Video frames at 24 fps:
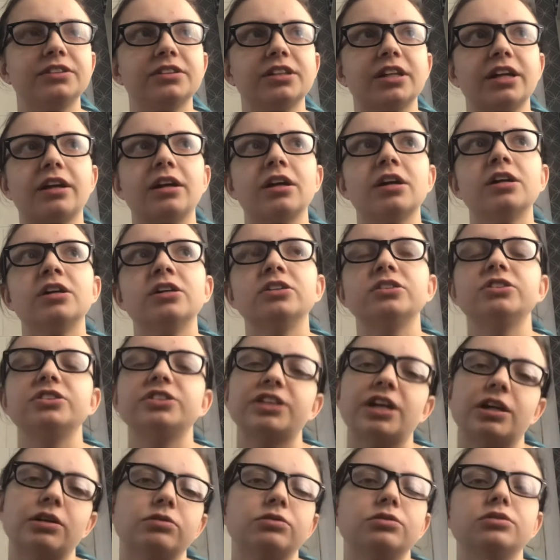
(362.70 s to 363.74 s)
like
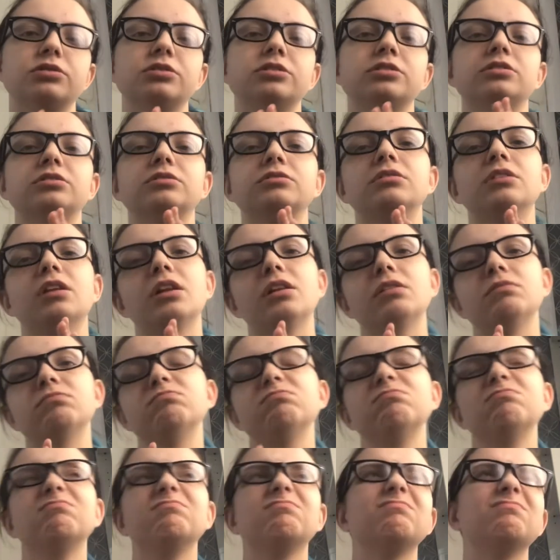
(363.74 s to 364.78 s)
sound and
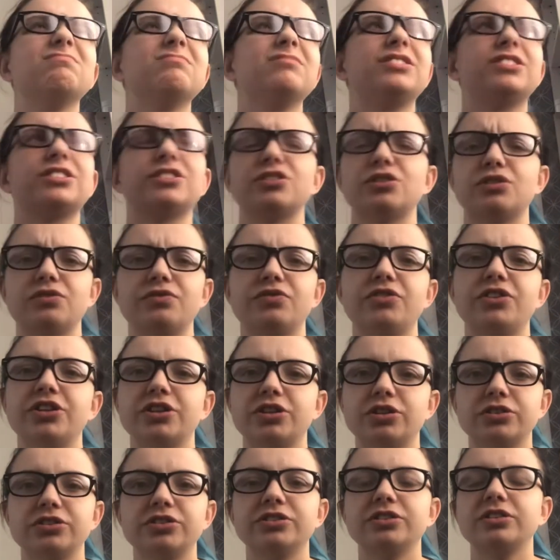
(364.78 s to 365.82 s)
stuff than
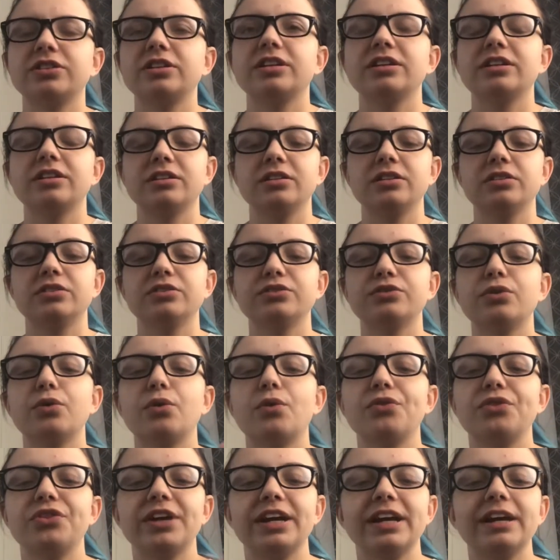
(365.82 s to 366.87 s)
us, and so
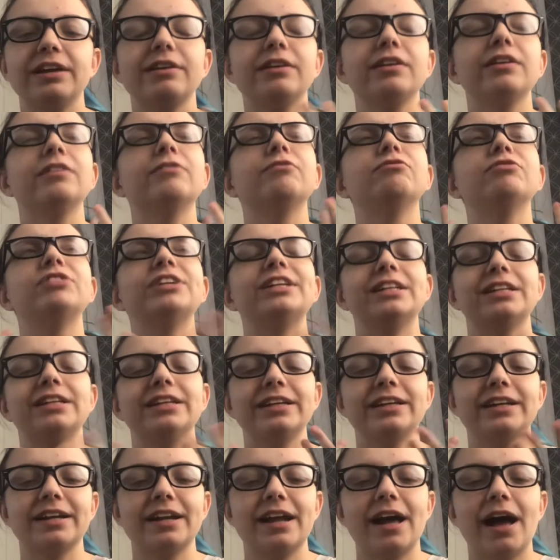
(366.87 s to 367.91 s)
they really
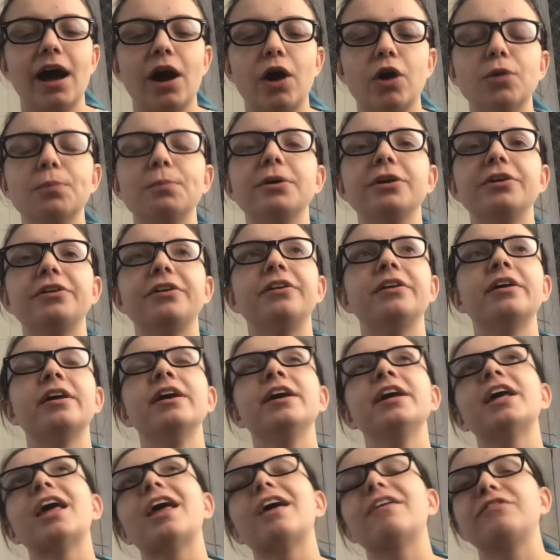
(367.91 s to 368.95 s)
can help. And
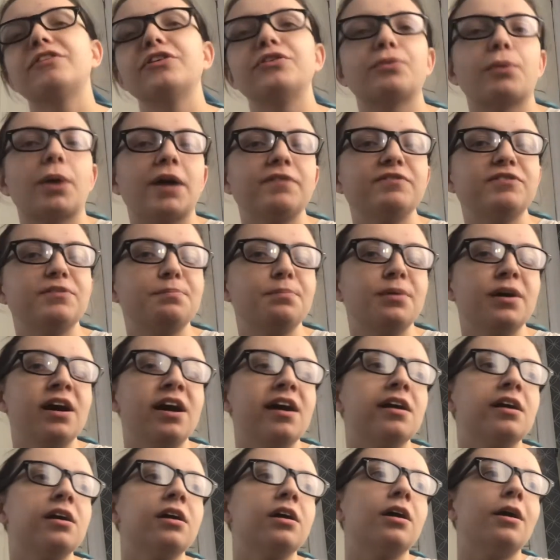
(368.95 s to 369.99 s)
if you don't have a pet,
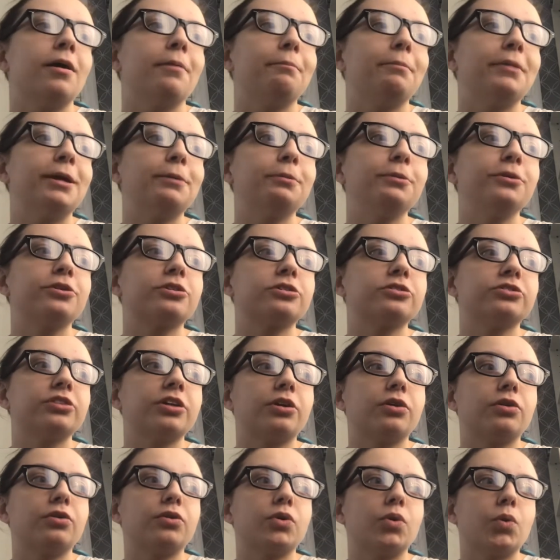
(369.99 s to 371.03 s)
maybe just like
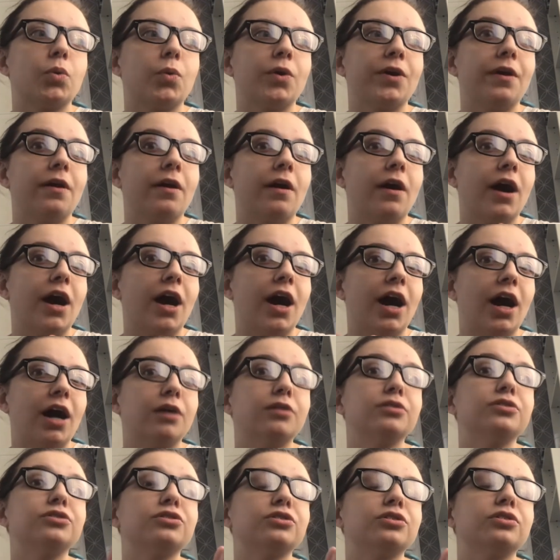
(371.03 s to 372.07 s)
going
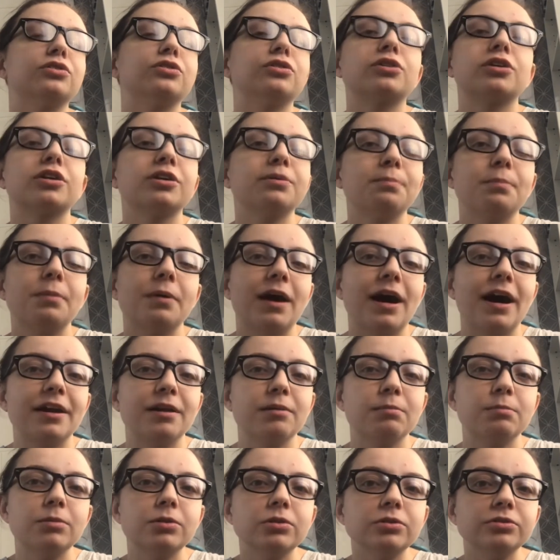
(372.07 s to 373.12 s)
out to look at
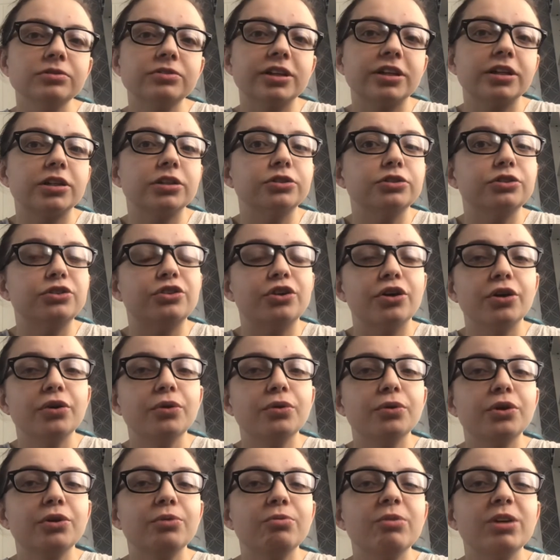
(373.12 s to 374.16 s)
animals like a zoo
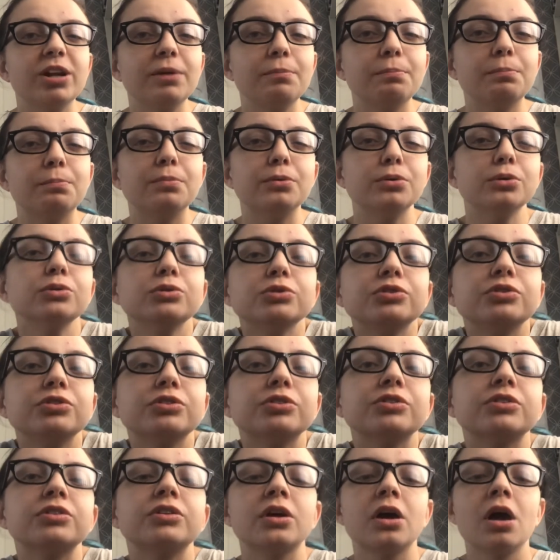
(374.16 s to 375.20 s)
can really
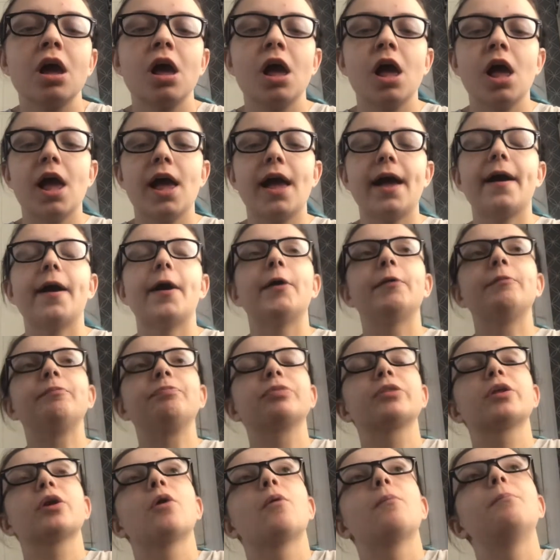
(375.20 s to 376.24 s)
boost. Um,
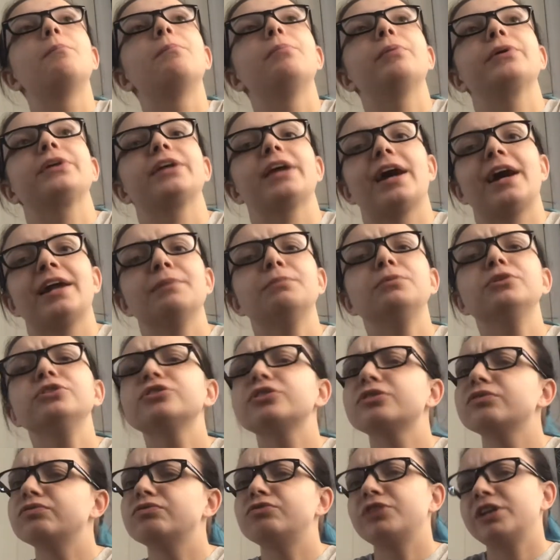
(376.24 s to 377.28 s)
but yeah, animals
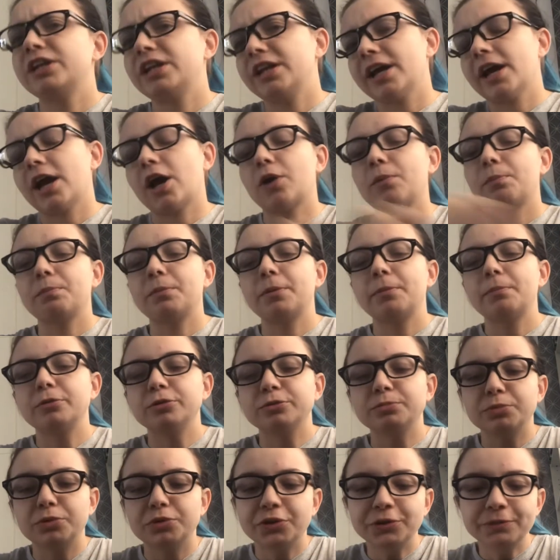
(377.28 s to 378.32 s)
can really help people's
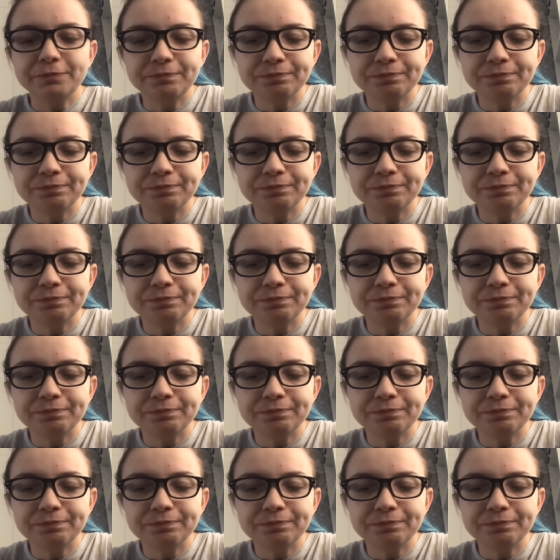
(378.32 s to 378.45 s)
mood.